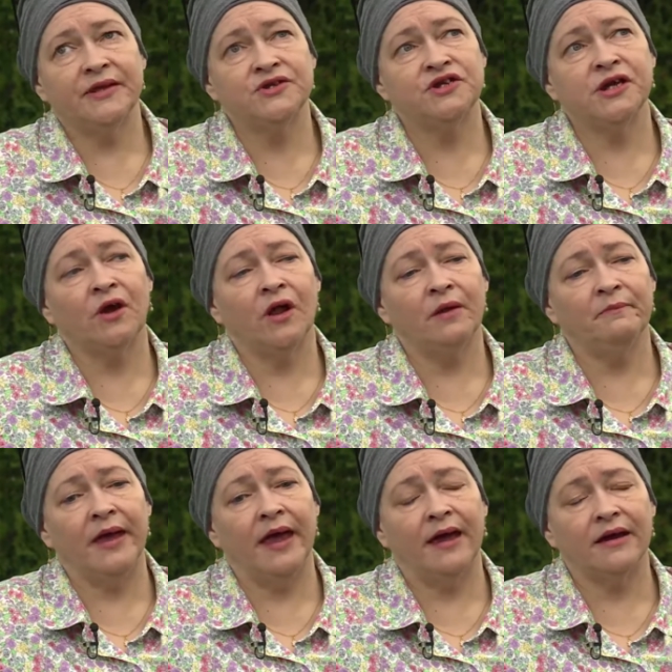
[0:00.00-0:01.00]
Then she
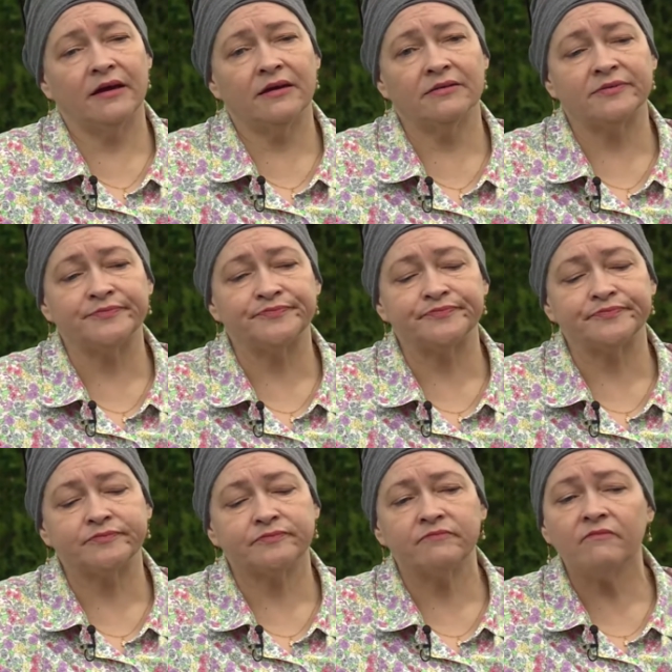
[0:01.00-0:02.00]
called back
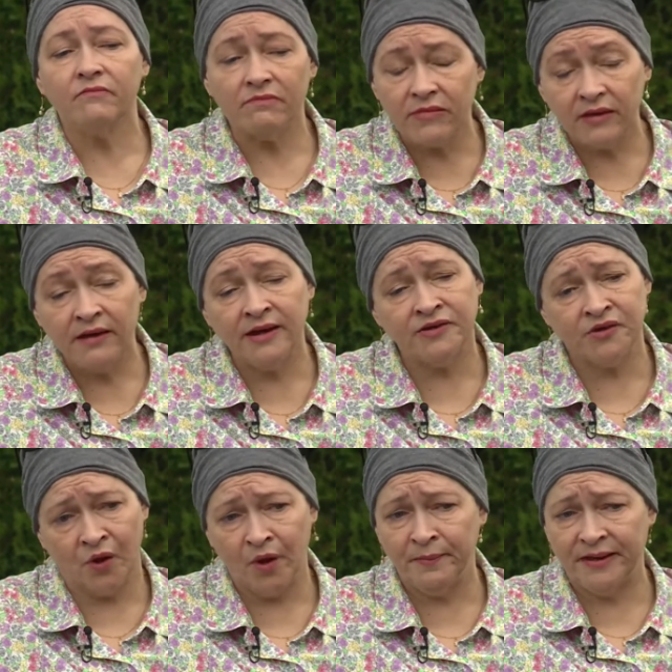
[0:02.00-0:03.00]
and
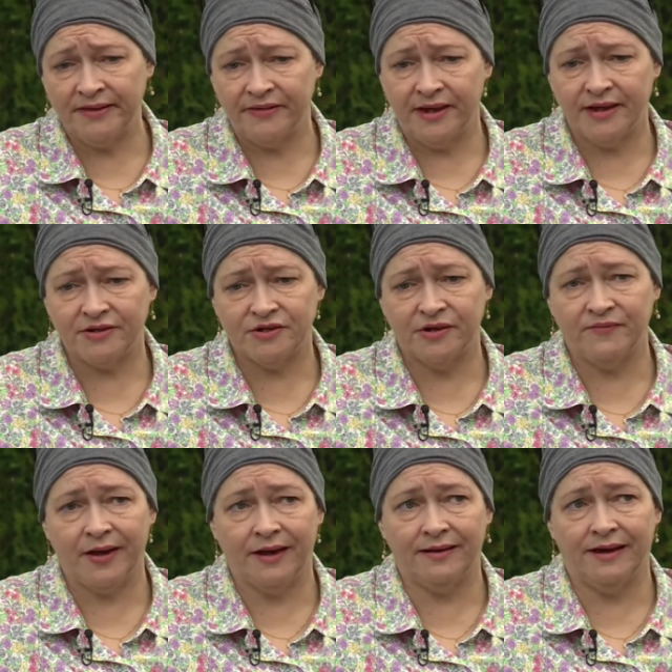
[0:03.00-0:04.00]
told me that she
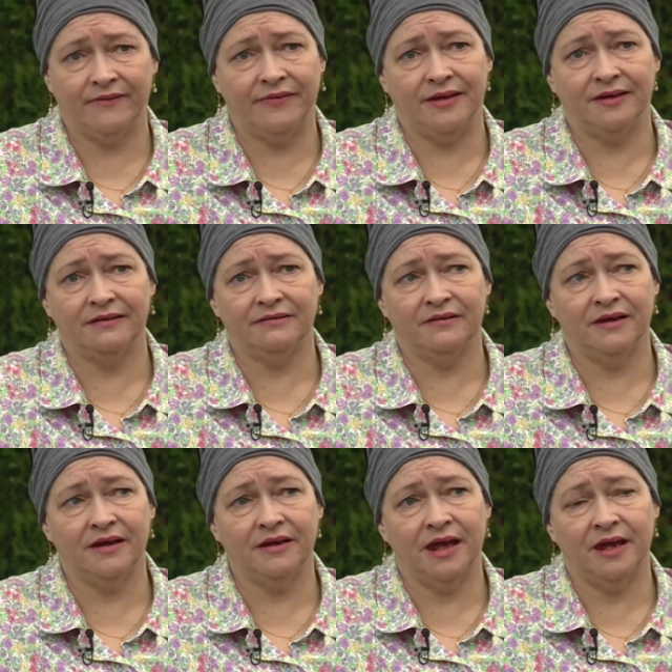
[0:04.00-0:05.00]
found out that,
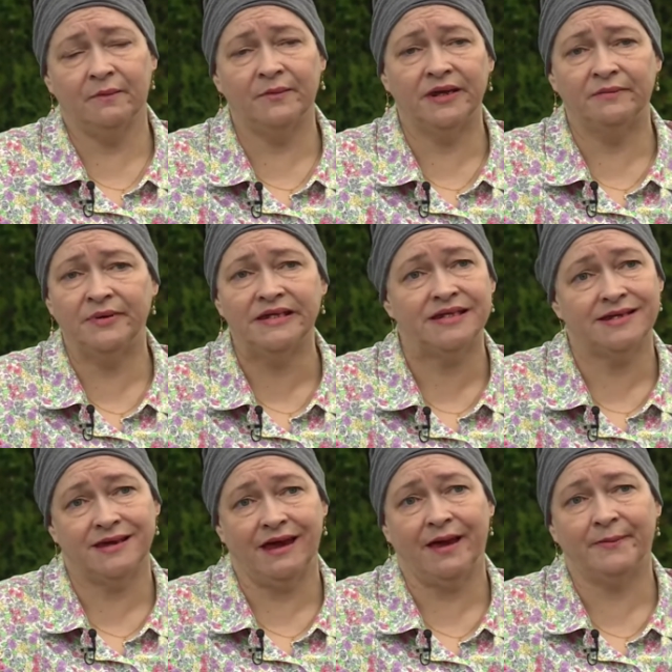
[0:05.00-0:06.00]
that Kim had been
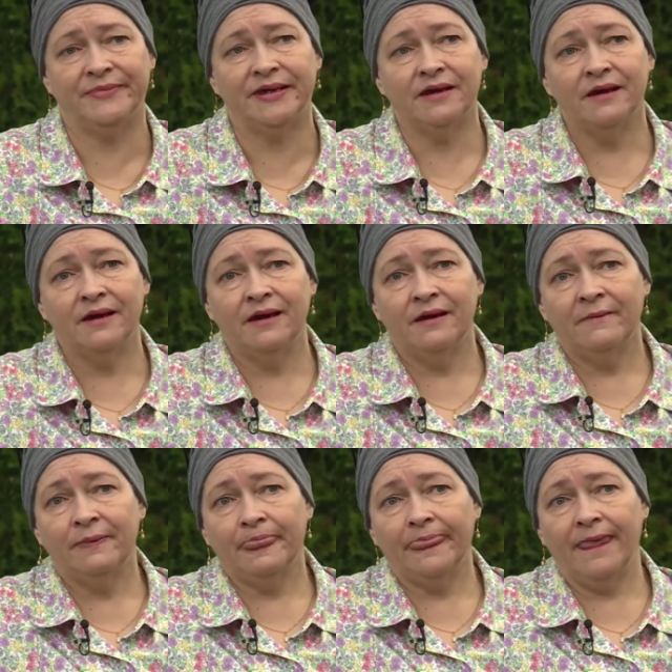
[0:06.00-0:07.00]
stabbed.
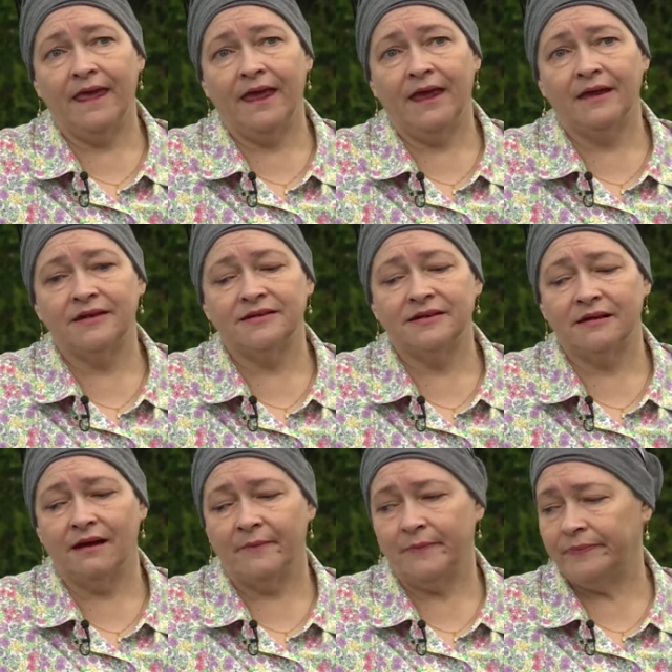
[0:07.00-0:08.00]
And
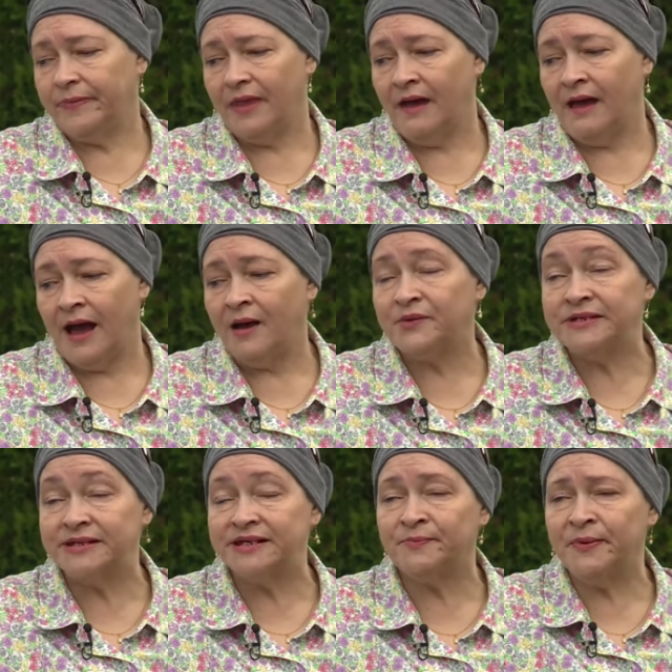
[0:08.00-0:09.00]
I
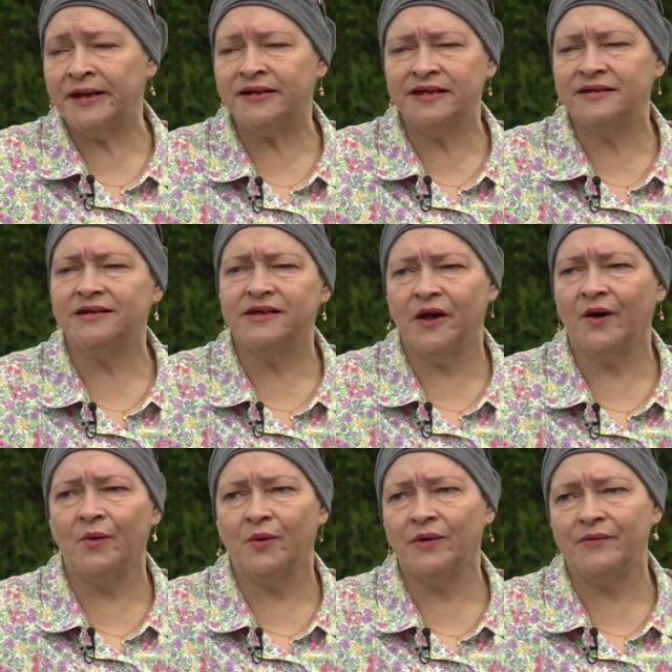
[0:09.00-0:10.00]
was expecting to
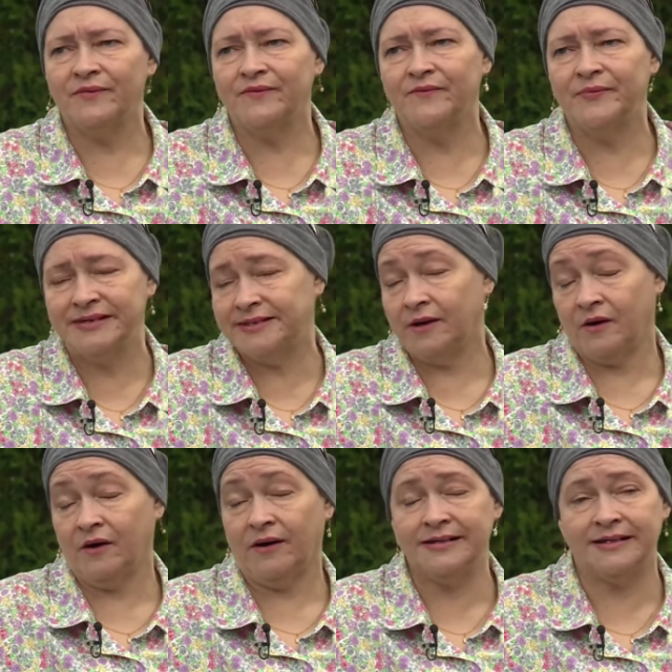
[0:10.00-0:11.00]
go visit
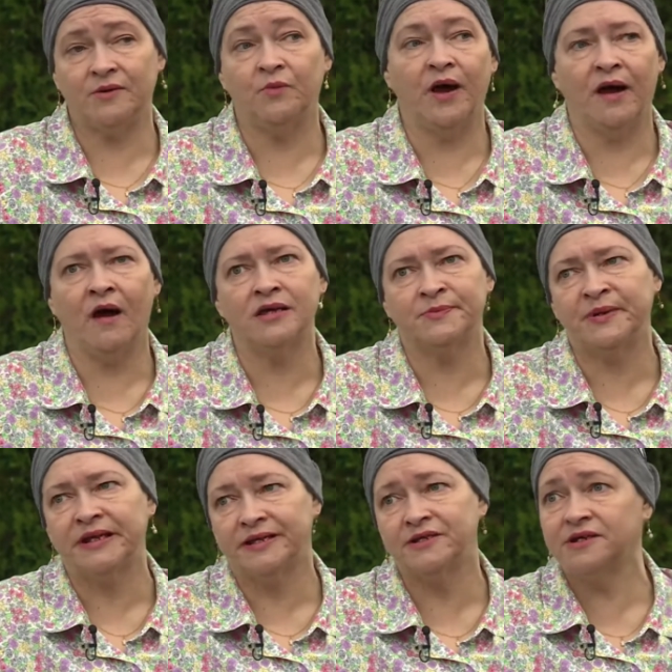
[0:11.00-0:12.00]
her. I said, What
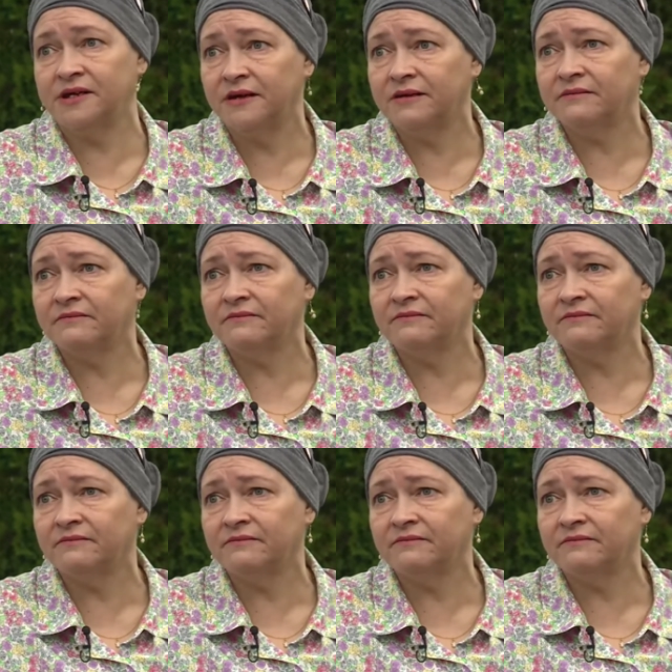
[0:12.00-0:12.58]
hospital is she in?